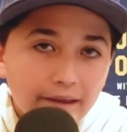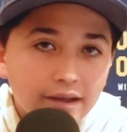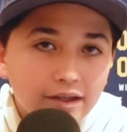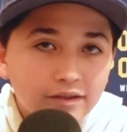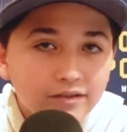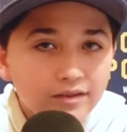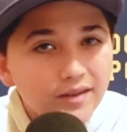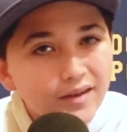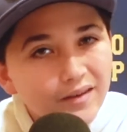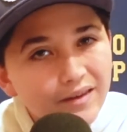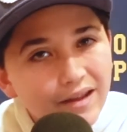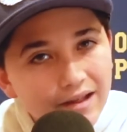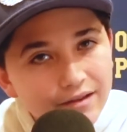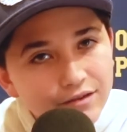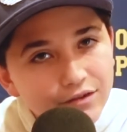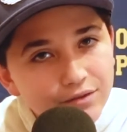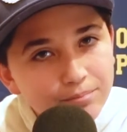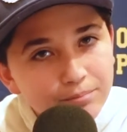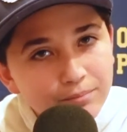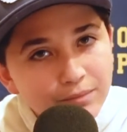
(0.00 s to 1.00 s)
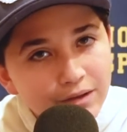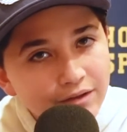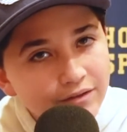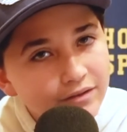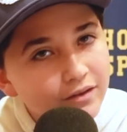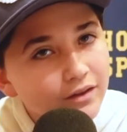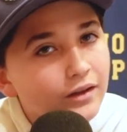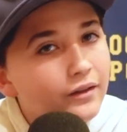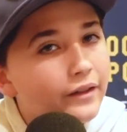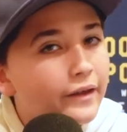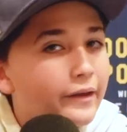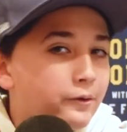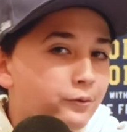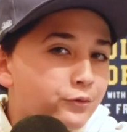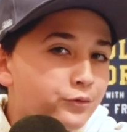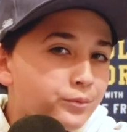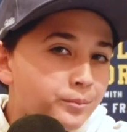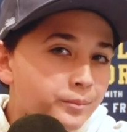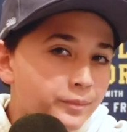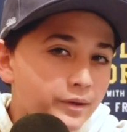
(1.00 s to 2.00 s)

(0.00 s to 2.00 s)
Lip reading: Is it the Nets? Is it the Lakers?